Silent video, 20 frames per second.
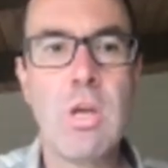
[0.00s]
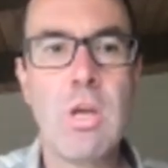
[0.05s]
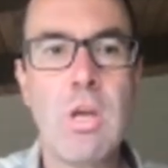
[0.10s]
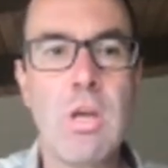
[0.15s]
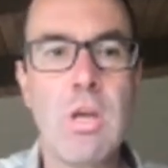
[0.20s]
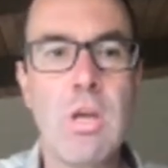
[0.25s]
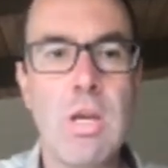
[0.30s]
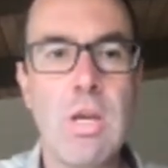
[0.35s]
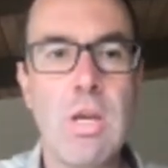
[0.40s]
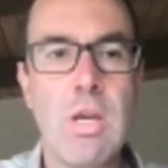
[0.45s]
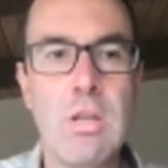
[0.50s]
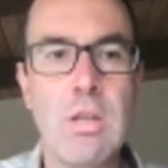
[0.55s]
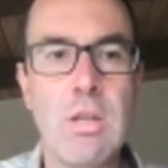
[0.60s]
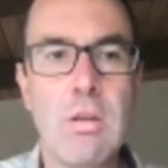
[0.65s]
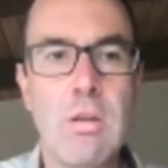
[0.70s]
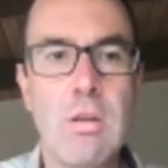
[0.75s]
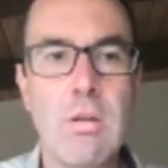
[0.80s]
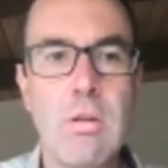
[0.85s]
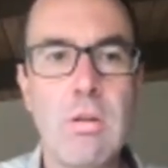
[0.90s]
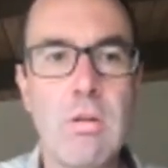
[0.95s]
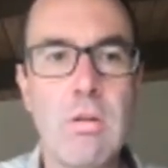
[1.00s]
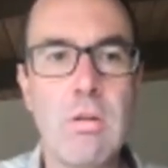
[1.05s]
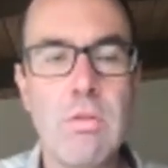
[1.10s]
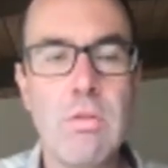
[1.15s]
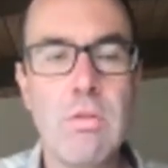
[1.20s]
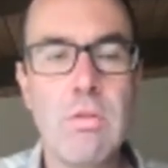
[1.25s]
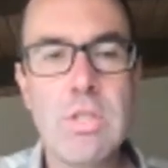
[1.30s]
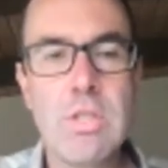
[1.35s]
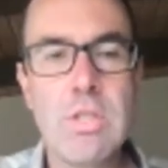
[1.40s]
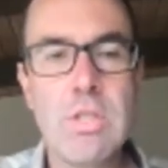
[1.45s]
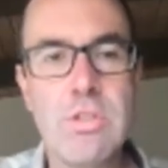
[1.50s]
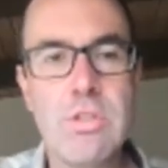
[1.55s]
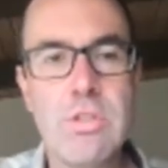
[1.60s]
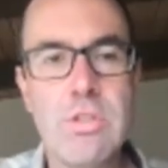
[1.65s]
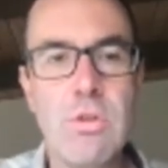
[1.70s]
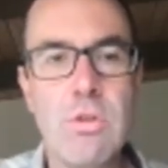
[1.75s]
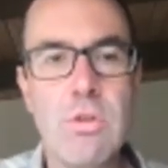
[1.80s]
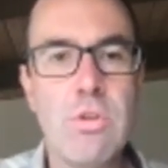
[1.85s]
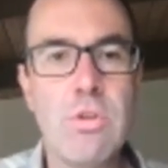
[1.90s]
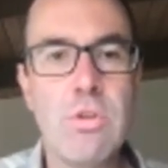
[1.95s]
And this is due
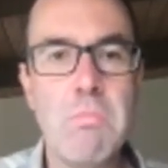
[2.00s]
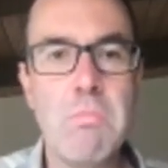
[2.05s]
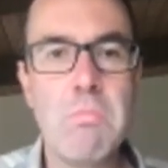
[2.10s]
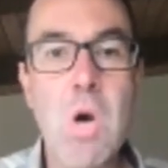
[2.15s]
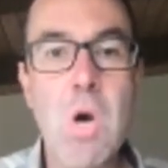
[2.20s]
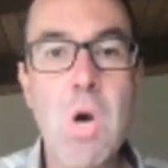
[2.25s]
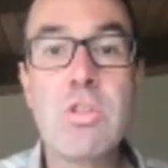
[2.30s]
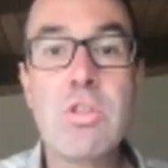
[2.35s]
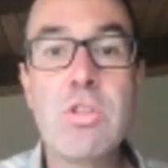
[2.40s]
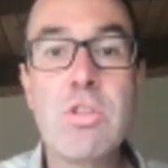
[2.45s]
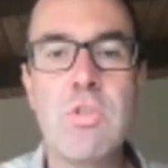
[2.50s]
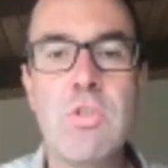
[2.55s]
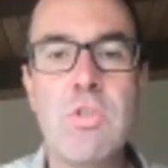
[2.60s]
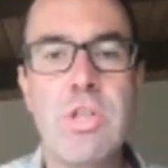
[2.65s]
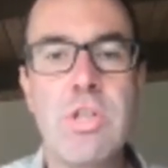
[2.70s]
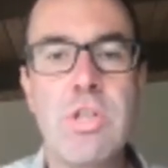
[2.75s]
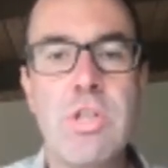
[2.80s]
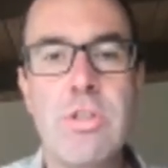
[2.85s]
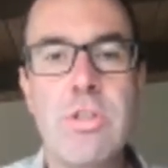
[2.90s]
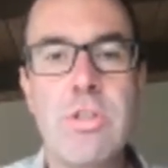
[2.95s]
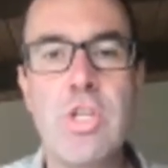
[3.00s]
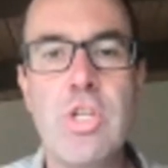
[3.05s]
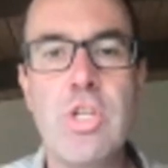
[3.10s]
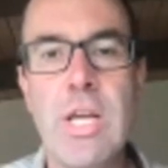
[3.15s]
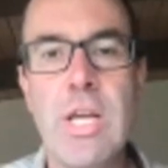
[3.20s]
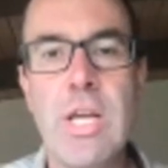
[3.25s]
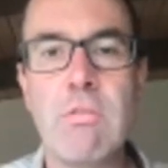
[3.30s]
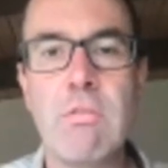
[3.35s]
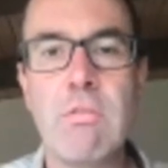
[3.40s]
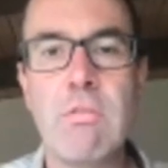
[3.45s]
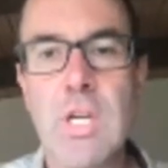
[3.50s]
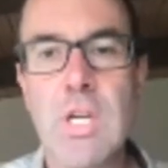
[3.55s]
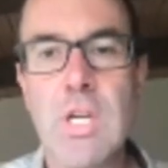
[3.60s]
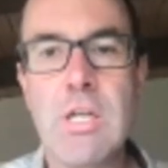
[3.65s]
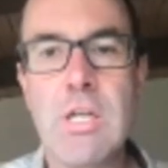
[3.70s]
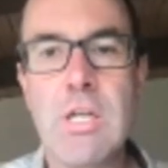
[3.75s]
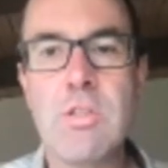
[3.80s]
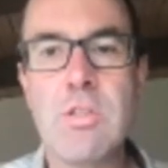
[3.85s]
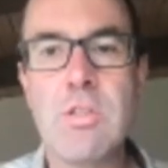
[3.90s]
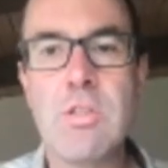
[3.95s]
to much of the genetic
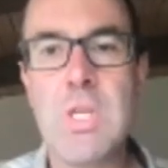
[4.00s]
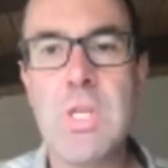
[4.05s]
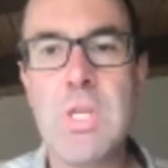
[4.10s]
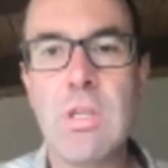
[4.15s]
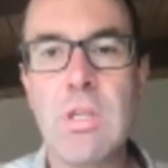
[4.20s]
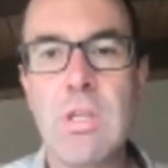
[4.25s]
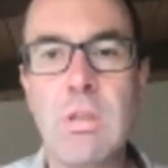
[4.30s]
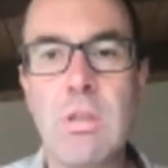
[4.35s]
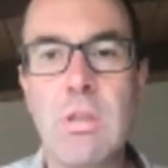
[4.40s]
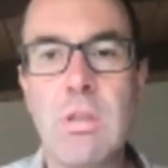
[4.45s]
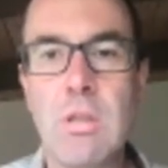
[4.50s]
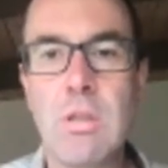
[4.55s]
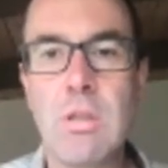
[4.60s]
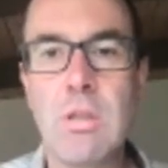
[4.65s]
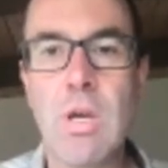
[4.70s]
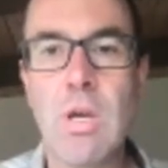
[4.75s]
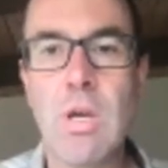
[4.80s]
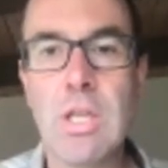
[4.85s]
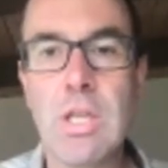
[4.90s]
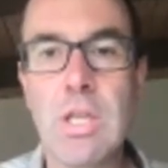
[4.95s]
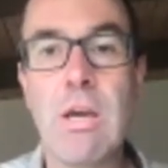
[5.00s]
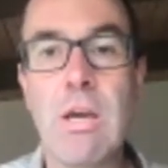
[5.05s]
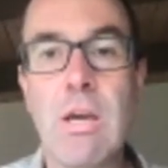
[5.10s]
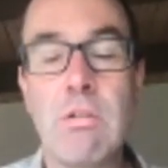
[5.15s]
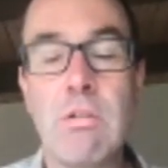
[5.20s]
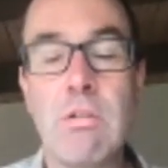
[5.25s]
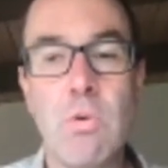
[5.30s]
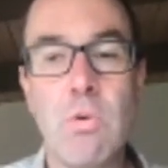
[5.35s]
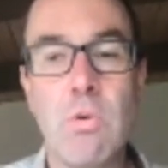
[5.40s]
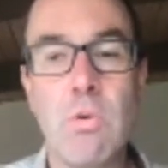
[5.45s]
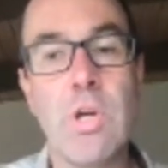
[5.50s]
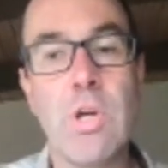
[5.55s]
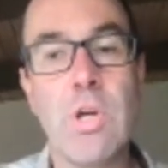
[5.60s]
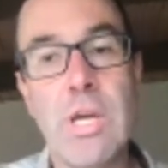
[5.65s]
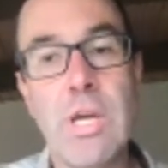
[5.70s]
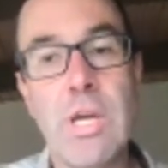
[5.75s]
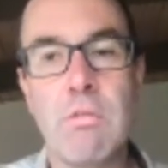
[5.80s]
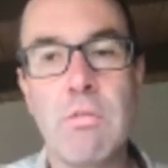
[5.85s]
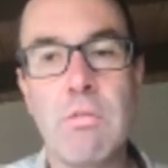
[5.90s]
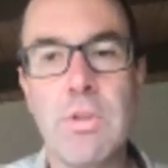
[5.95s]
variance being unaccounted for
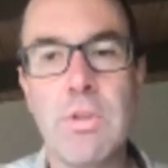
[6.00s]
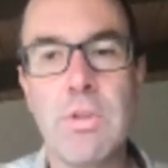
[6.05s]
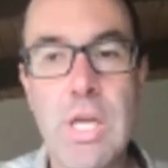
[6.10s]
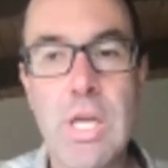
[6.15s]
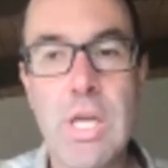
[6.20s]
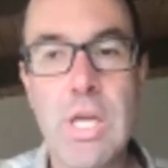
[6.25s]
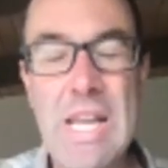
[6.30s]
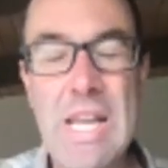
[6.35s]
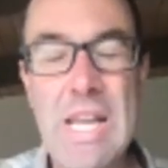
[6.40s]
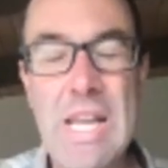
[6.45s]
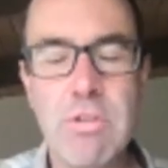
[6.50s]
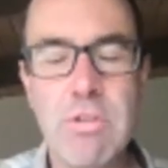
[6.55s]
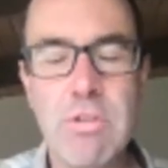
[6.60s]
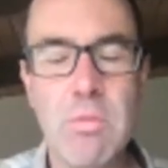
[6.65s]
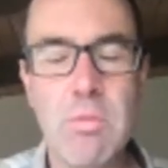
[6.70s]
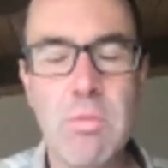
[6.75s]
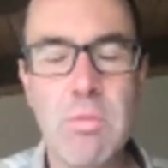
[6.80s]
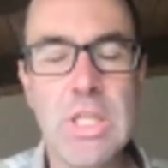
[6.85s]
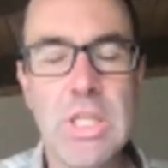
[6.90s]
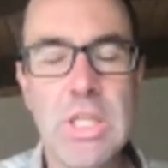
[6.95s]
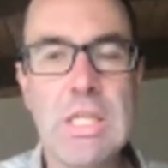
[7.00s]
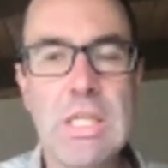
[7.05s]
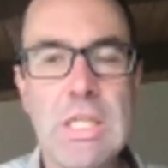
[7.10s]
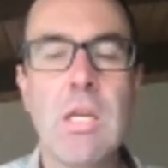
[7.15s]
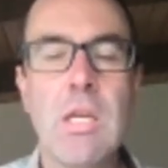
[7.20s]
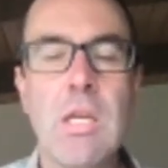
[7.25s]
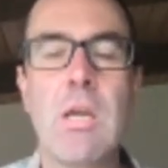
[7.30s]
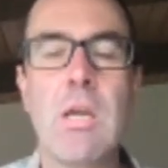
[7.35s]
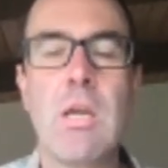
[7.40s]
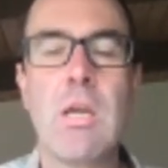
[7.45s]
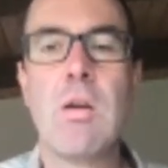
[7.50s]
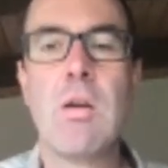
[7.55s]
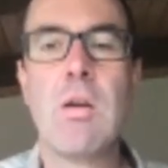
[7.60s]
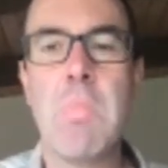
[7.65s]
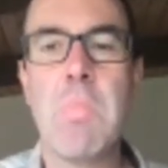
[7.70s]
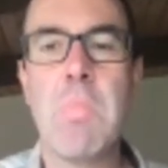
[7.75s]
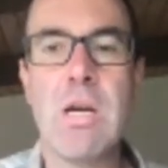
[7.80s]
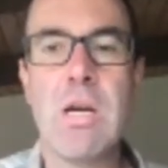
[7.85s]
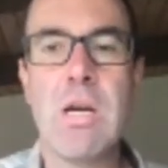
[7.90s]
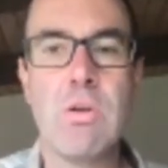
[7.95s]
inevitably by
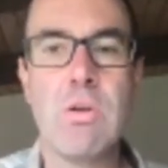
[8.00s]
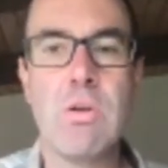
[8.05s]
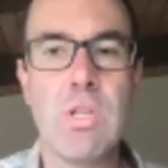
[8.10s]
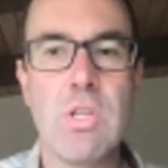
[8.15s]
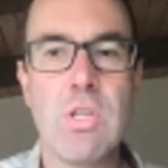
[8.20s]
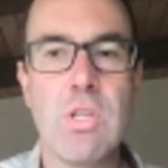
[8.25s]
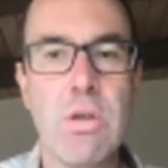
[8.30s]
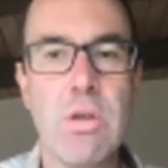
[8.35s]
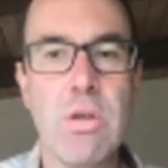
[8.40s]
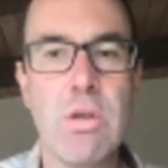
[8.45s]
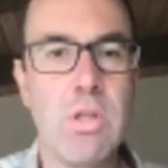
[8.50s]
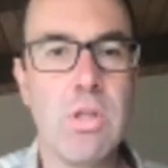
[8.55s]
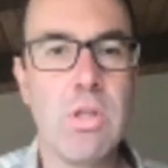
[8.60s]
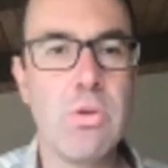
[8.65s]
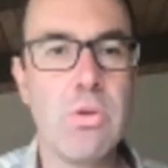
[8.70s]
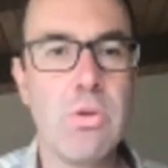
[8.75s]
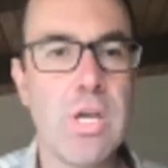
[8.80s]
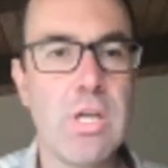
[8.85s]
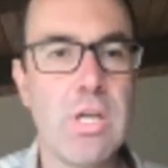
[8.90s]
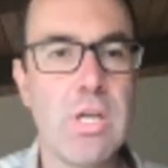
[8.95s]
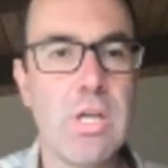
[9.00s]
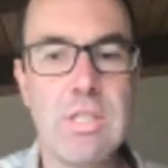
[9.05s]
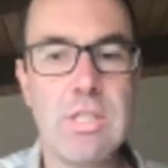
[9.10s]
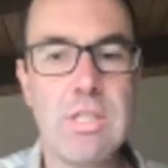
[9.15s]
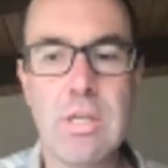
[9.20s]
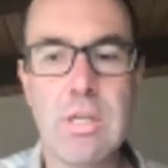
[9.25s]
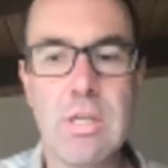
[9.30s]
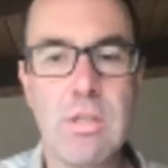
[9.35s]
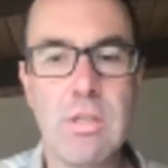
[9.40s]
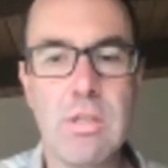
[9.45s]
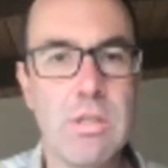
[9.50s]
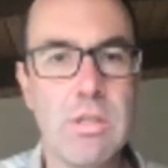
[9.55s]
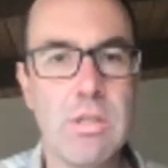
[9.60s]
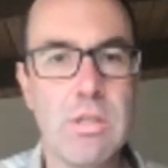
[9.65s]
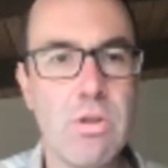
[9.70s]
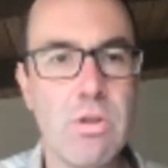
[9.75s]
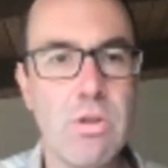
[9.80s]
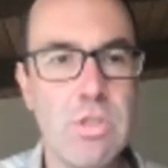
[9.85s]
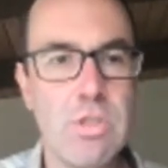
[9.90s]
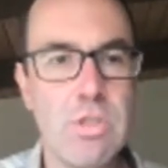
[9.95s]
those loci detected in
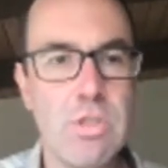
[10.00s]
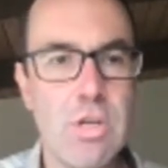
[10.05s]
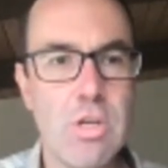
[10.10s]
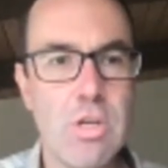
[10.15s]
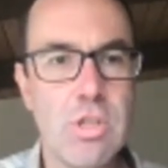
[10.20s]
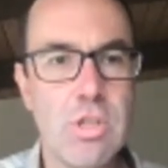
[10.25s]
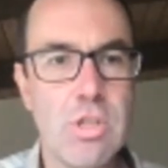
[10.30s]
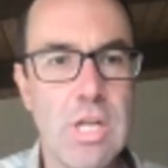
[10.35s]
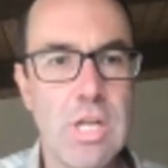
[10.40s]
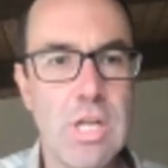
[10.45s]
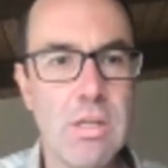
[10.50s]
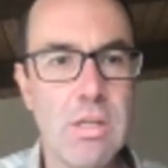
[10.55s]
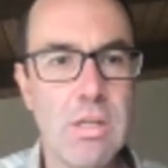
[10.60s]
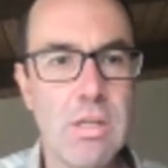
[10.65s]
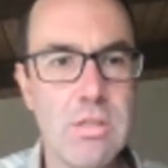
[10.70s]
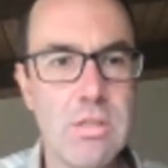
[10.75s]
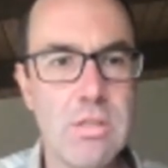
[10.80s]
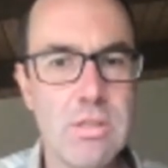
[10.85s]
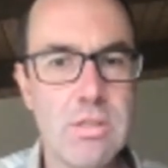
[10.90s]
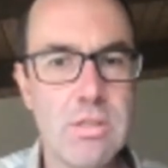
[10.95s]
association analyses.